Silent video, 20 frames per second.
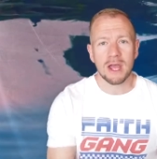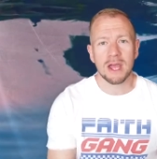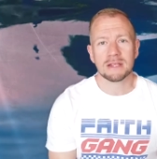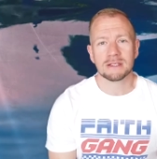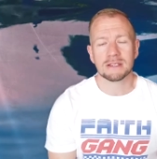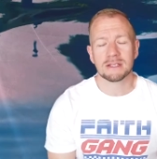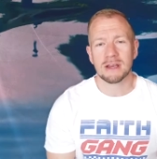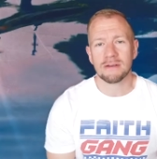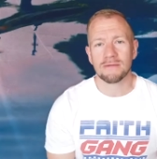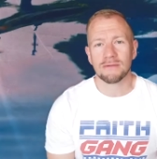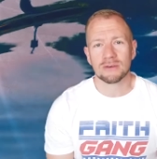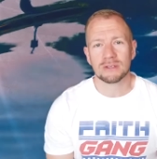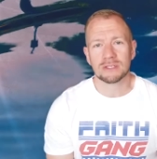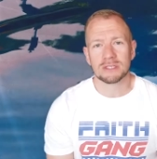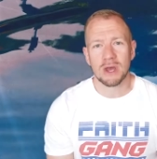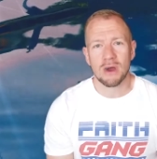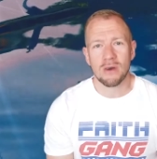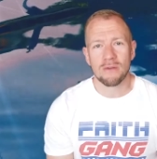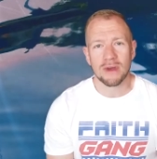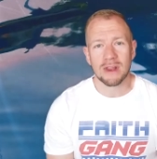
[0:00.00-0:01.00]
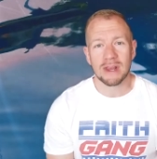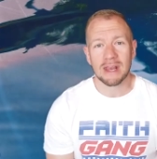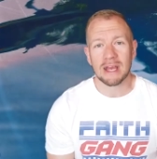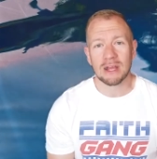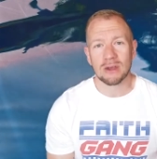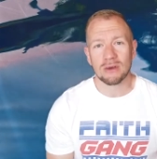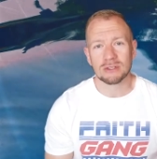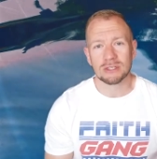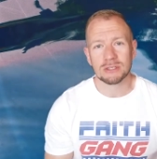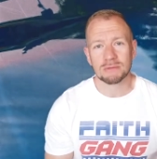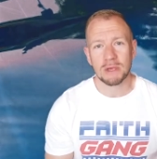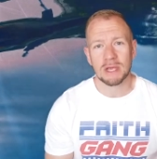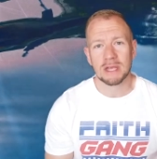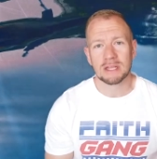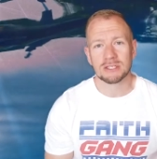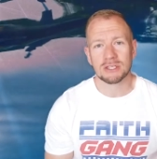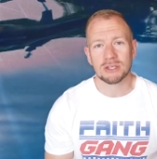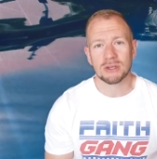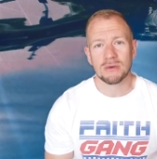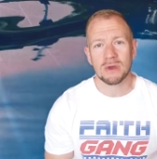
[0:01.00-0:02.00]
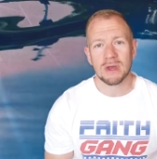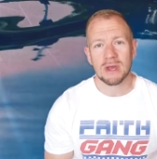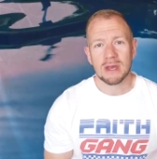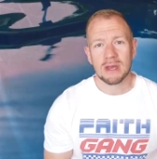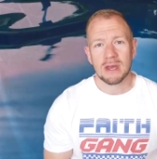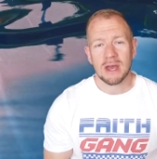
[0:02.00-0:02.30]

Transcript: 8 today for yourself and let God speak to you.